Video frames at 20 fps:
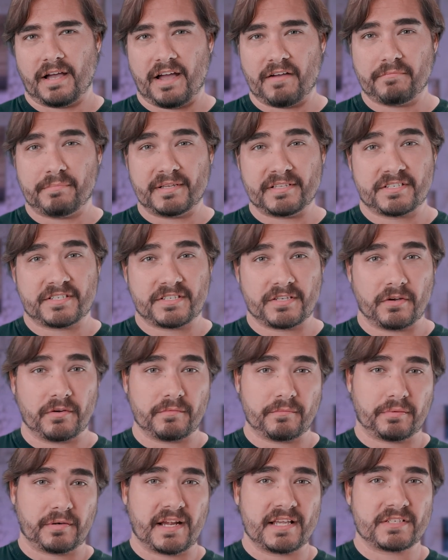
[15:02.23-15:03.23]
I've been so
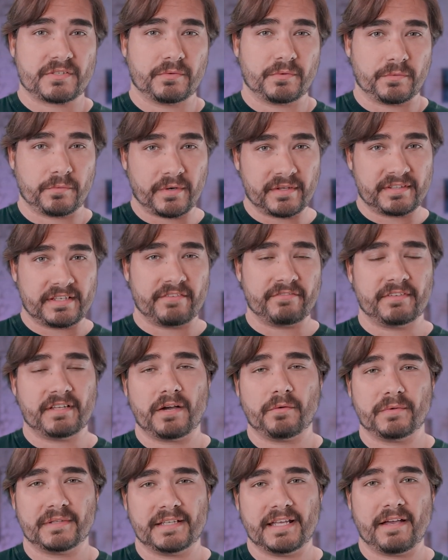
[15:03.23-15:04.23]
impressed with what they've
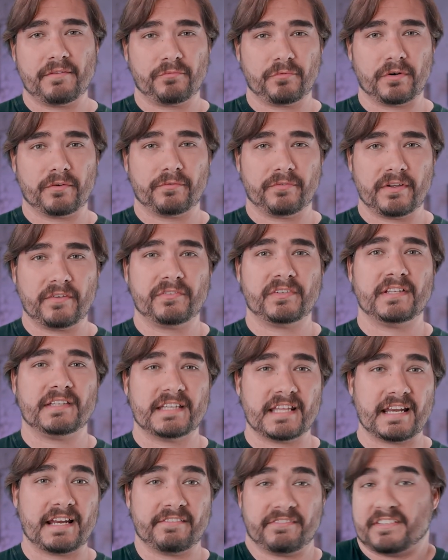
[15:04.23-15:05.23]
done with the F-150
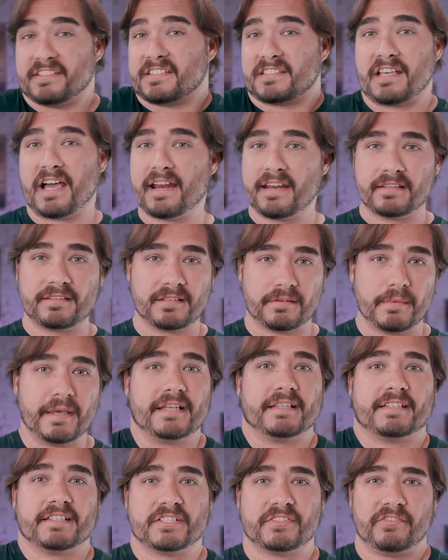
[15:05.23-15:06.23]
that I decided to
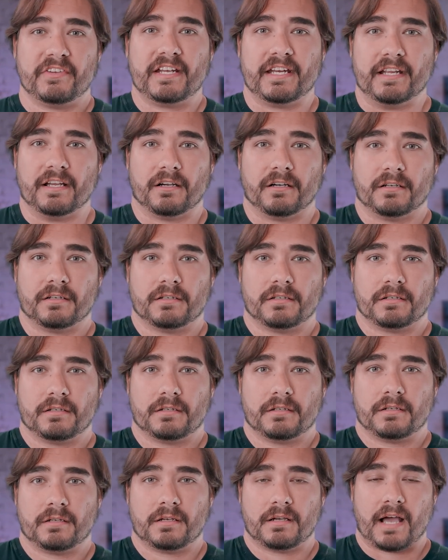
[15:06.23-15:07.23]
make this video.
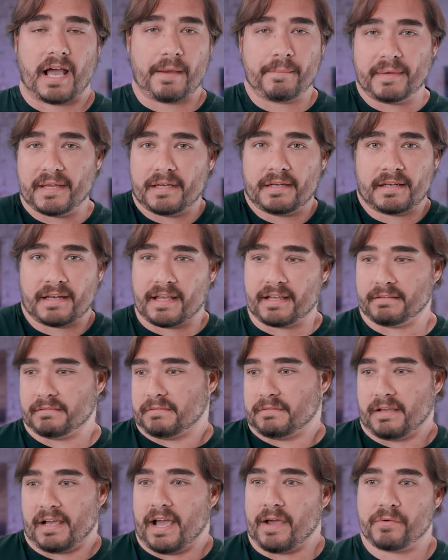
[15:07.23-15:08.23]
I mean,
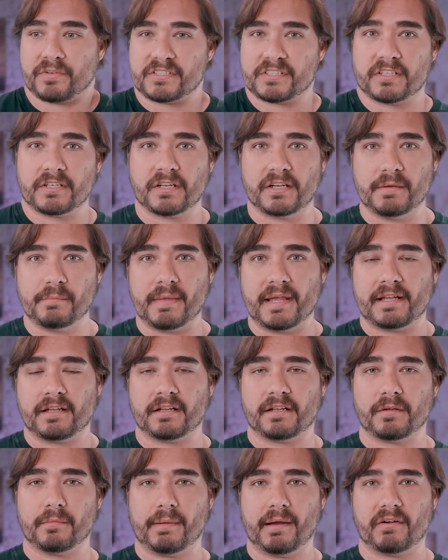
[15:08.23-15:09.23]
I wasn't gonna make a
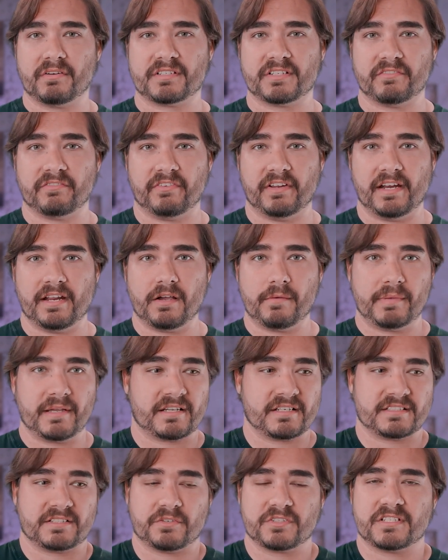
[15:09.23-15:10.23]
comparison video
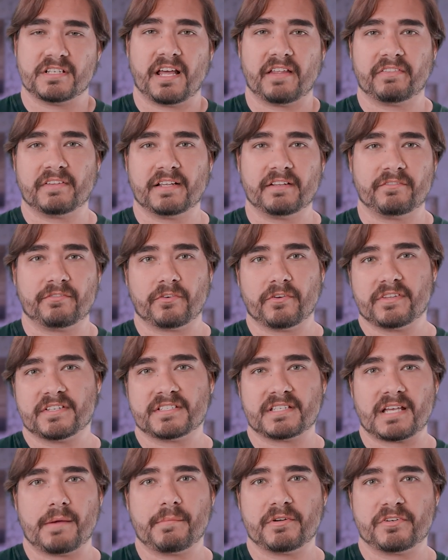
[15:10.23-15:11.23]
because there's nothing for the
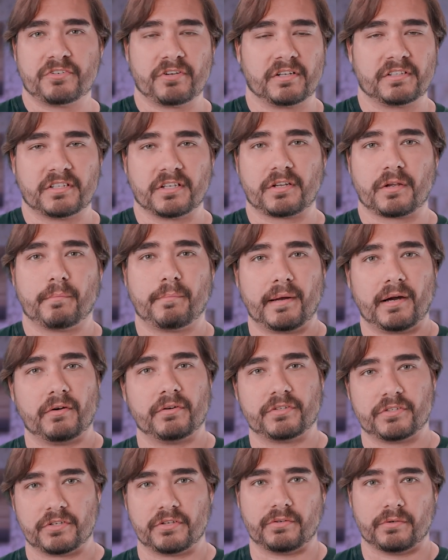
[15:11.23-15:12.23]
Cybertruck to compare
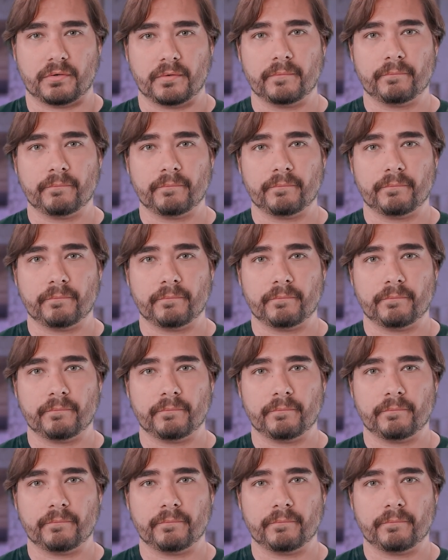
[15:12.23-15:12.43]
to.